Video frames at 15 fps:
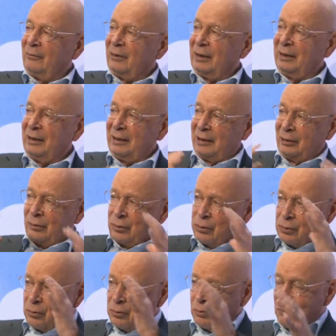we need a
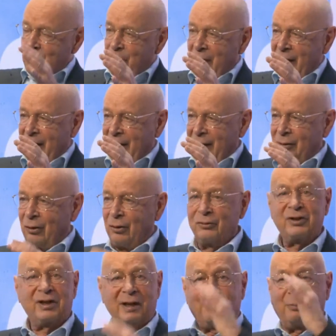new
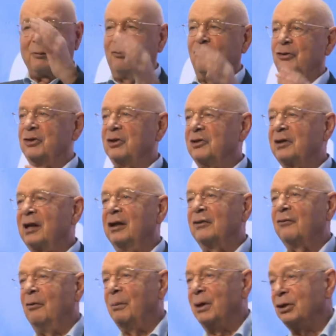concept for this
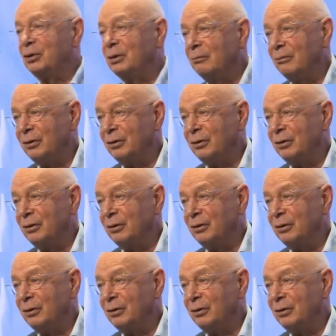transformation,